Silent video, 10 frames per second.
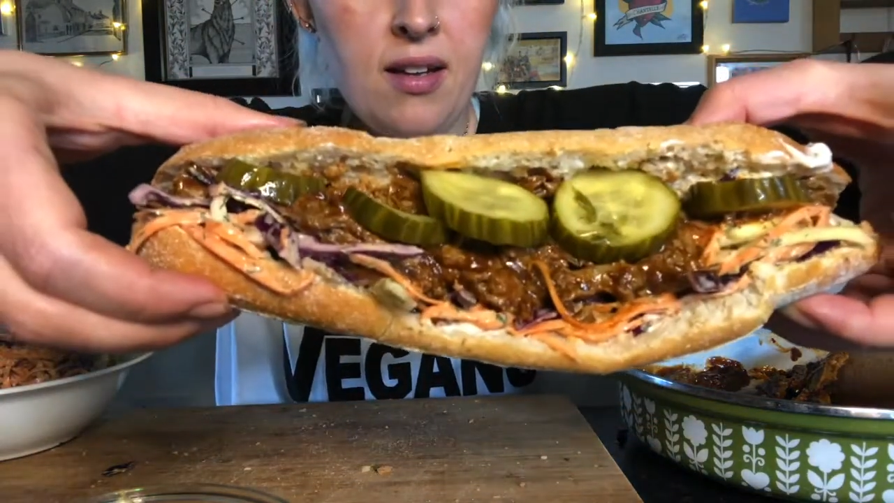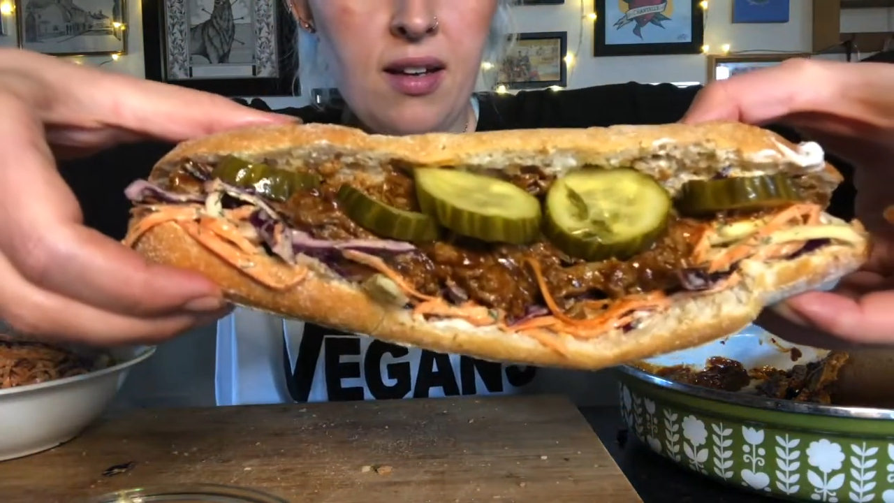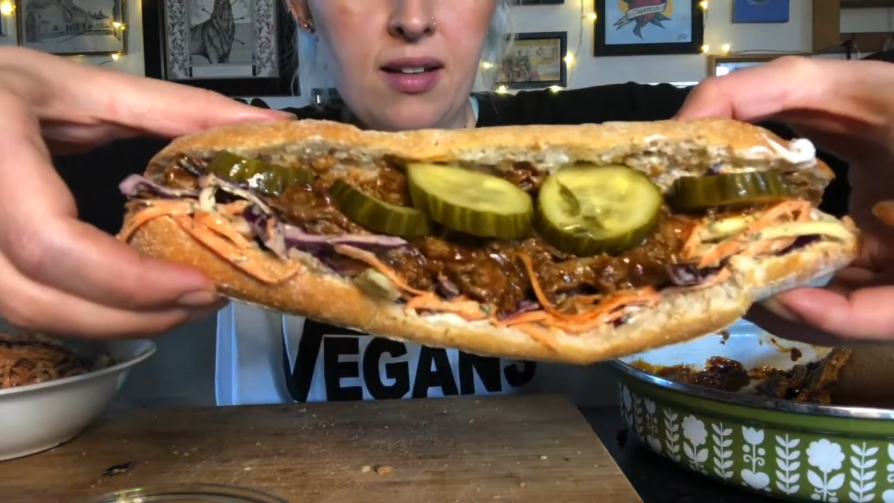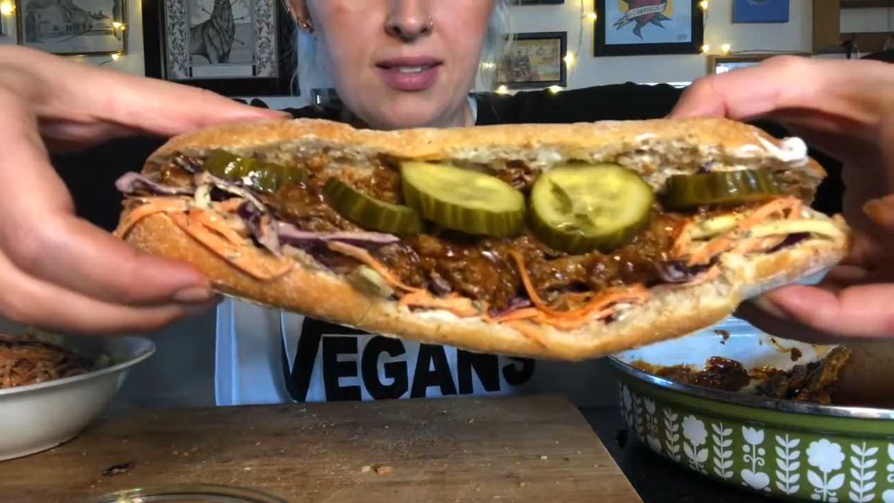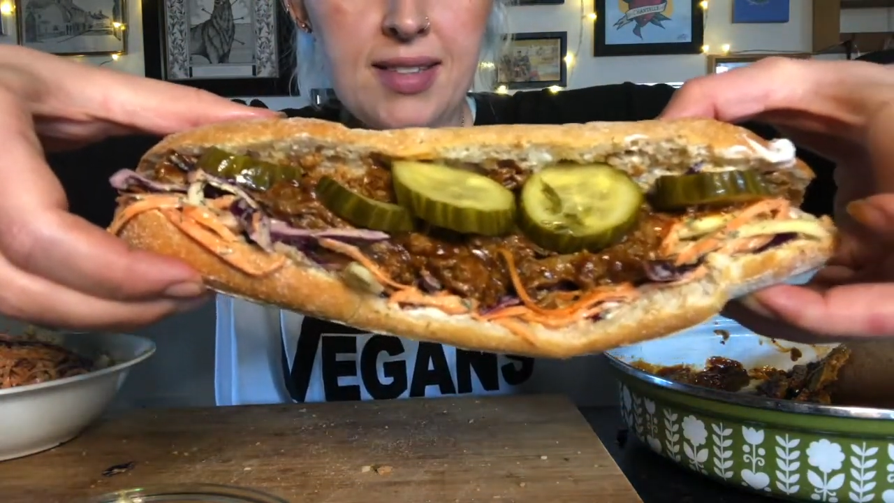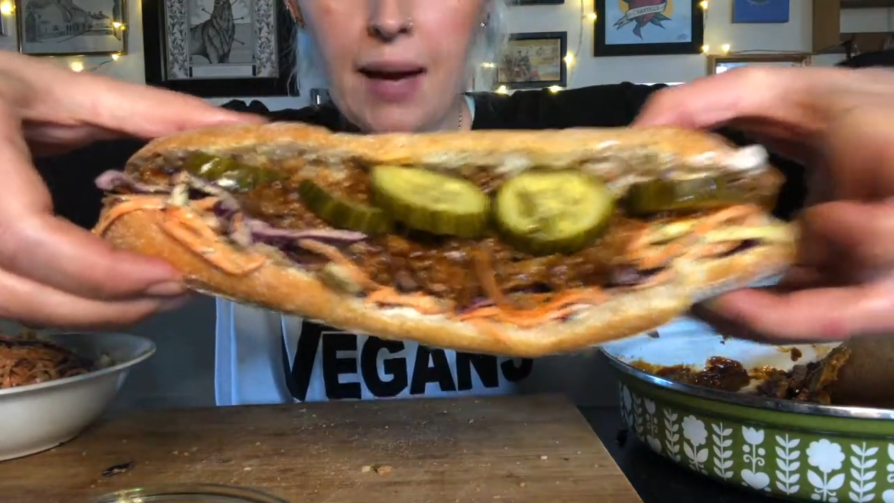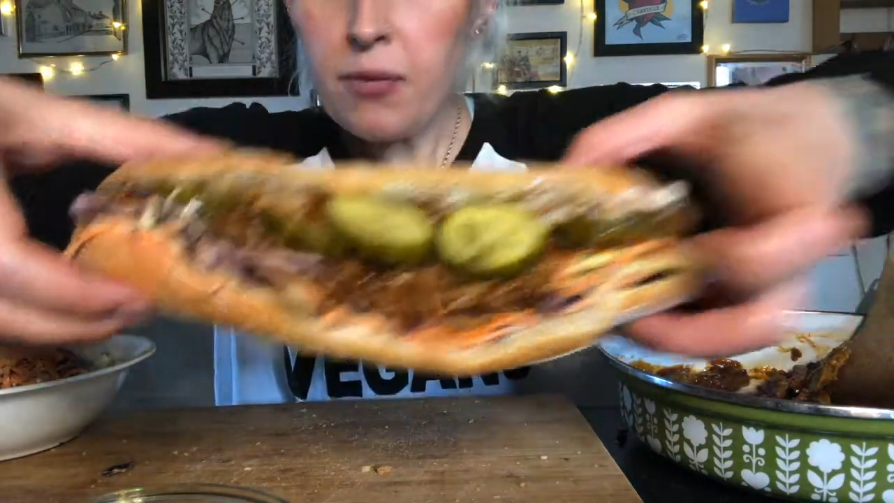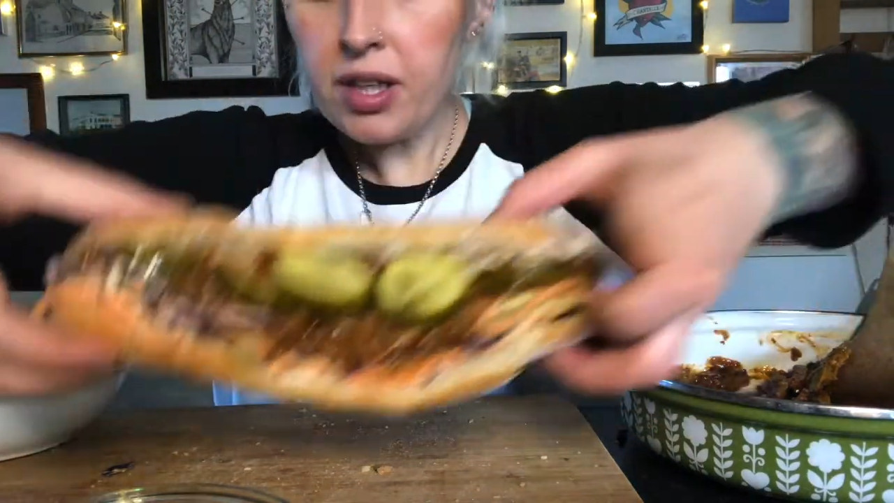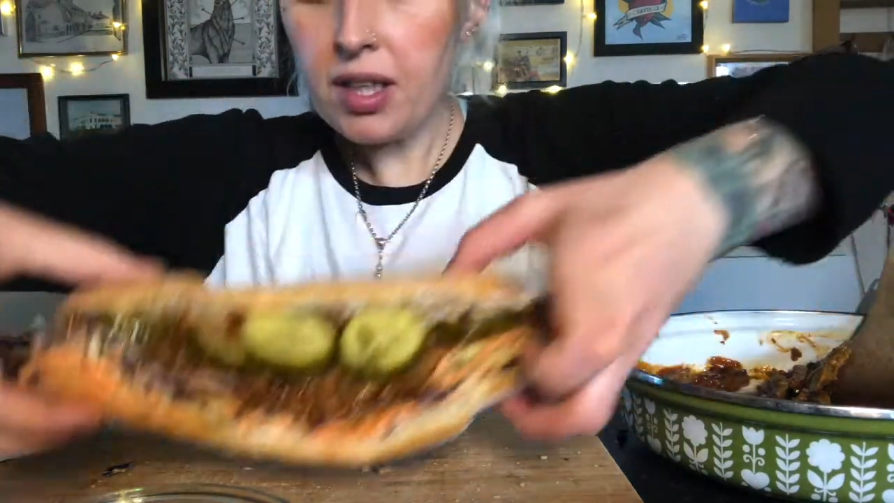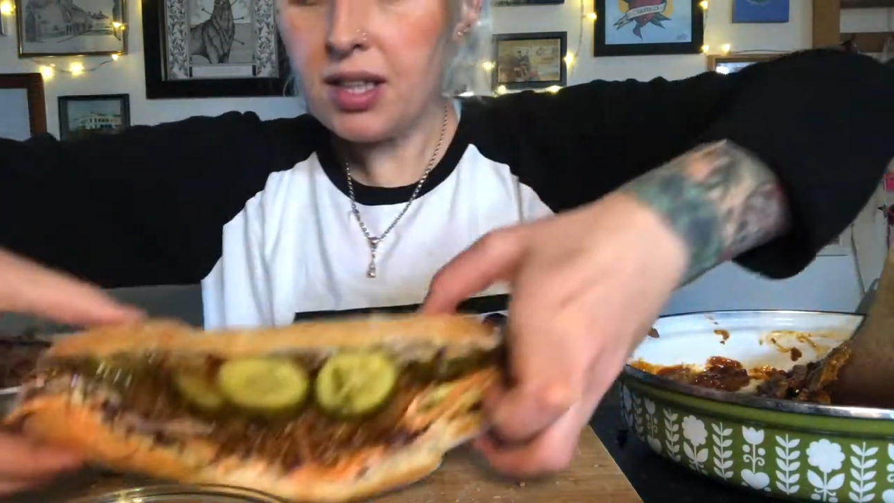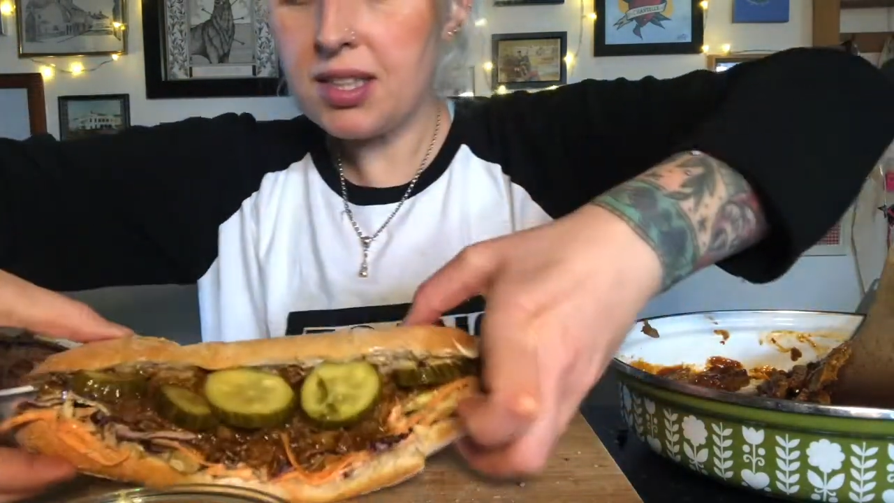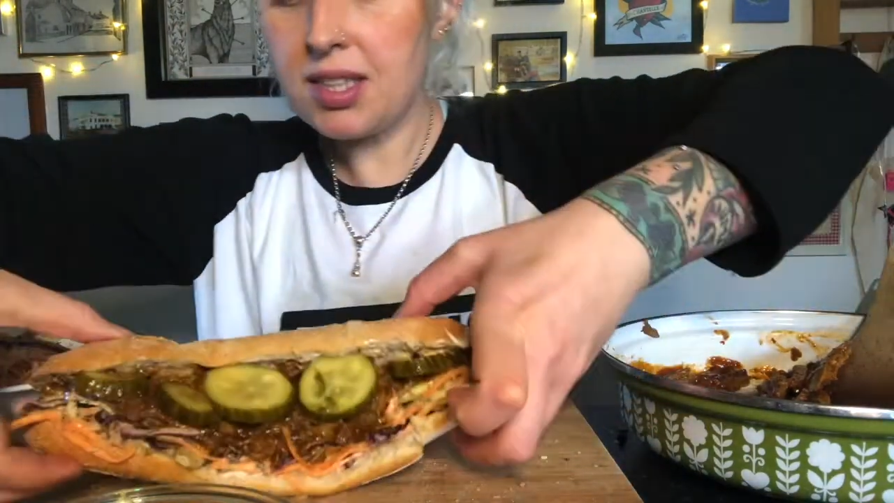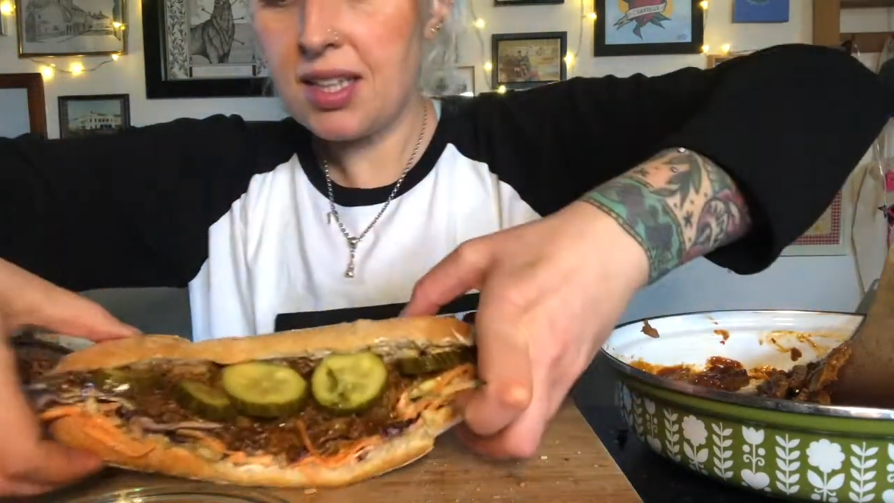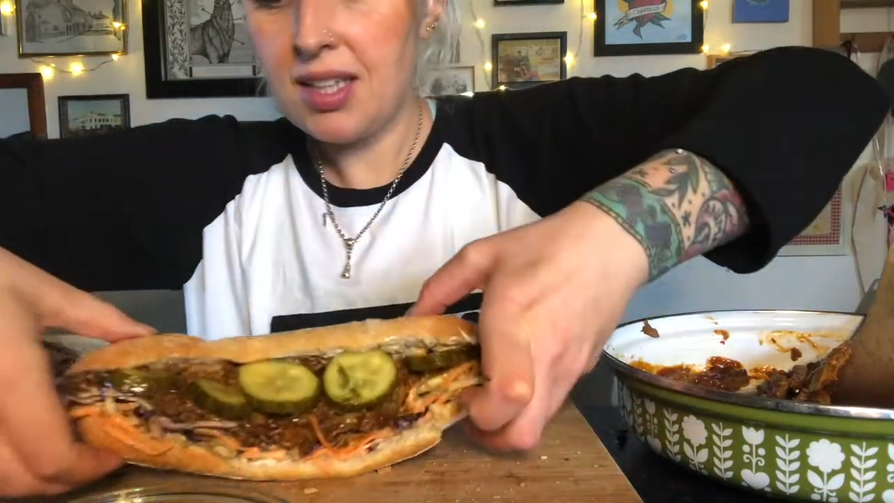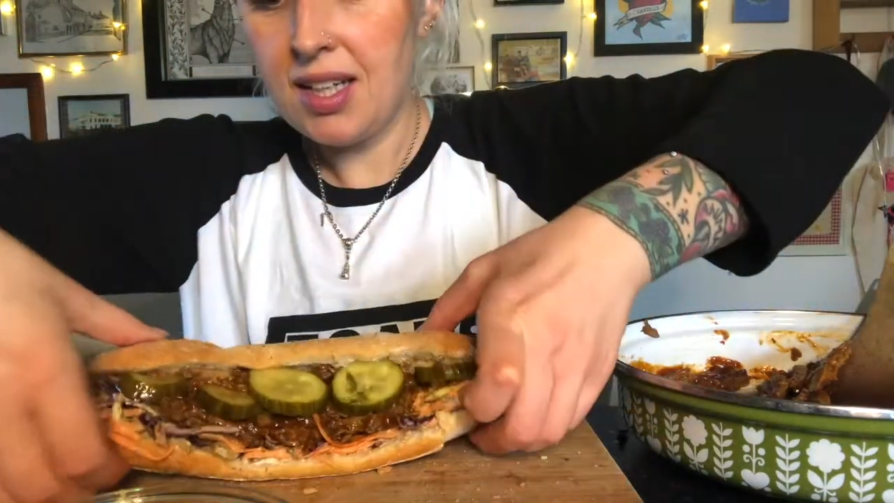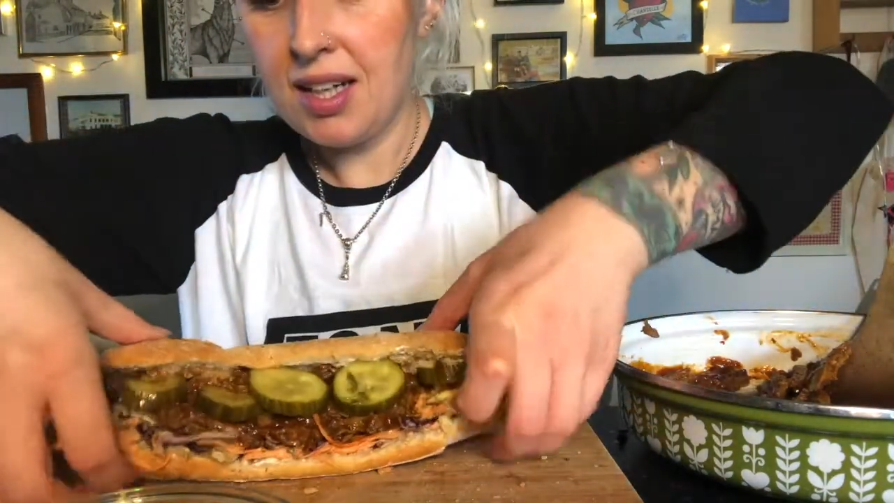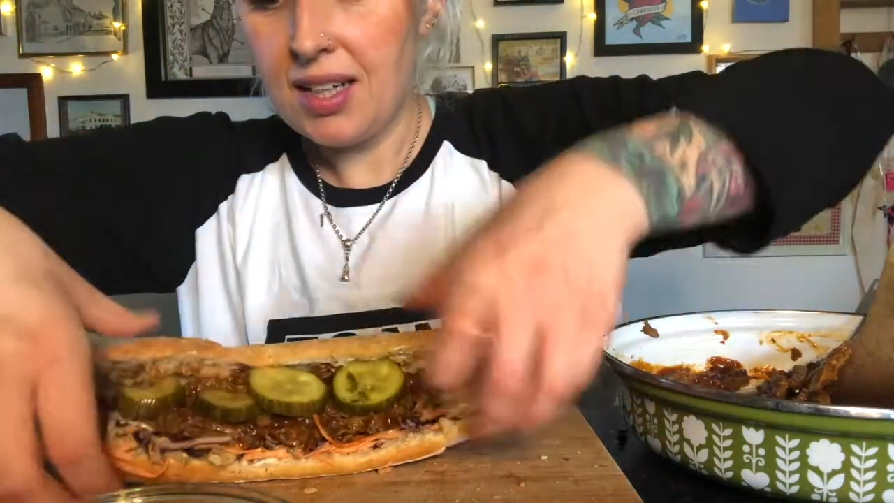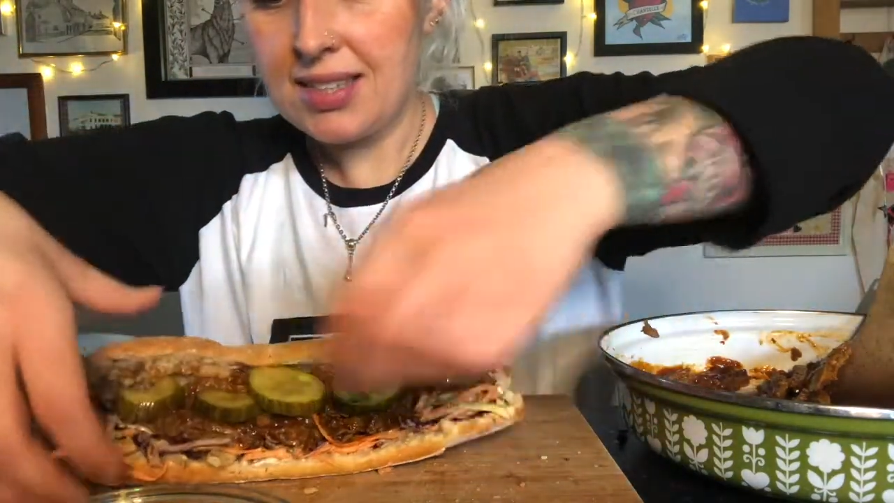our sandwich, our